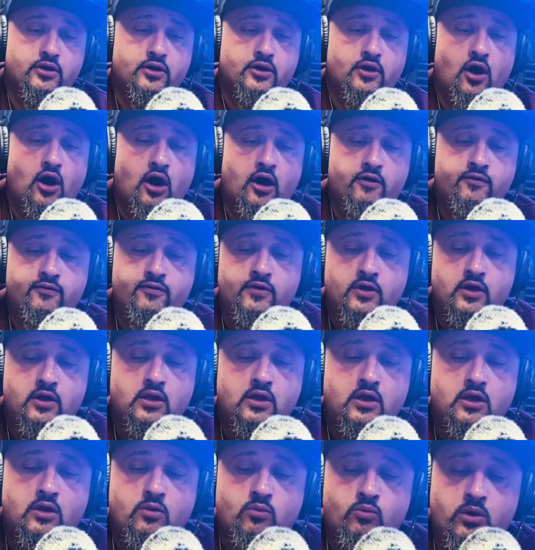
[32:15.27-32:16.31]
it off,
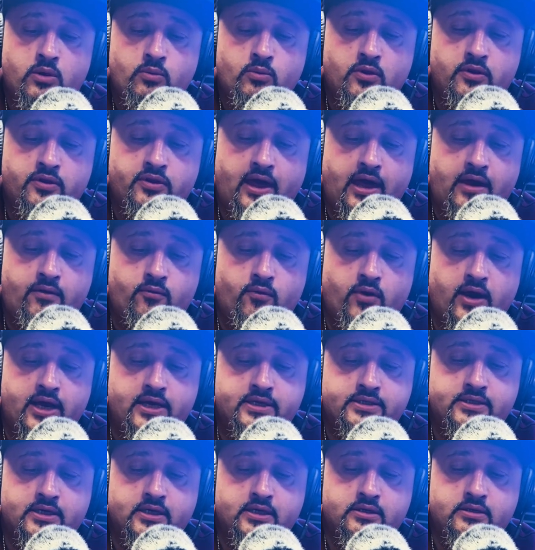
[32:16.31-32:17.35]
we will then
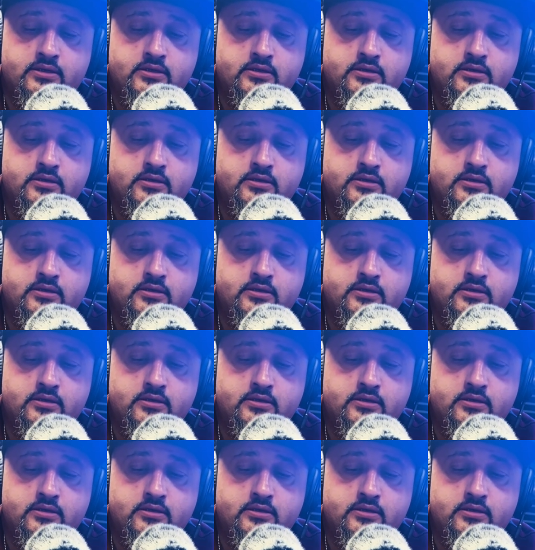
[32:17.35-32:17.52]
raise it.